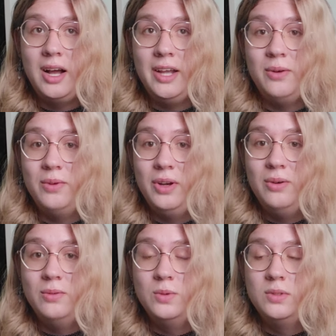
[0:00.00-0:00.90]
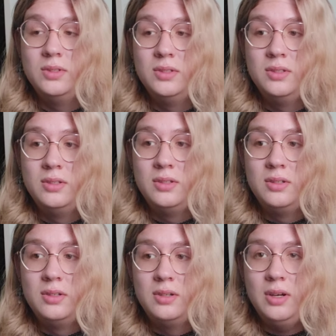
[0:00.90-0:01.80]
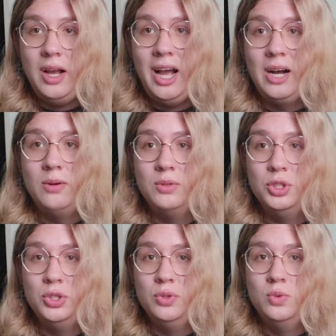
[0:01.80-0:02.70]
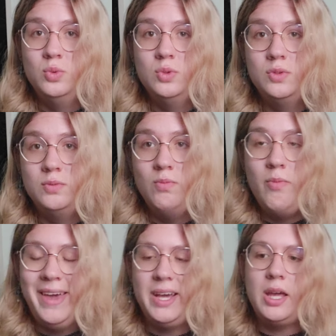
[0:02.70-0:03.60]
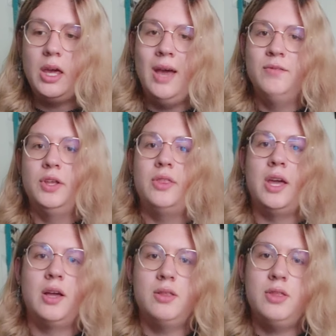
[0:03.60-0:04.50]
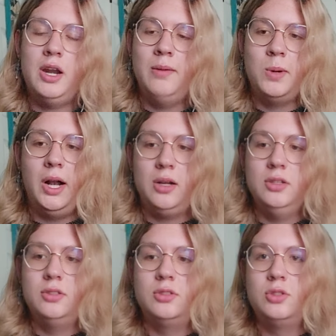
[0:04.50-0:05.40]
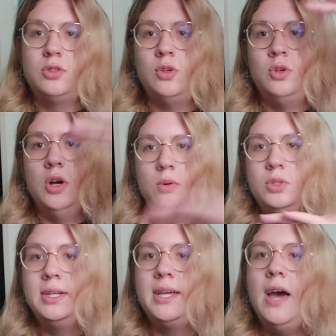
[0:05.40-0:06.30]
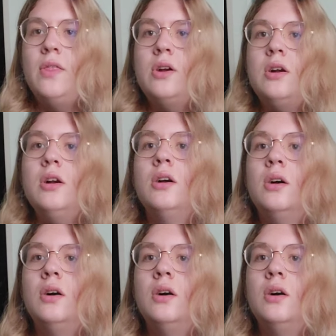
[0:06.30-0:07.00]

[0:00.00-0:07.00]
I don't know how to make everything that I practice go together.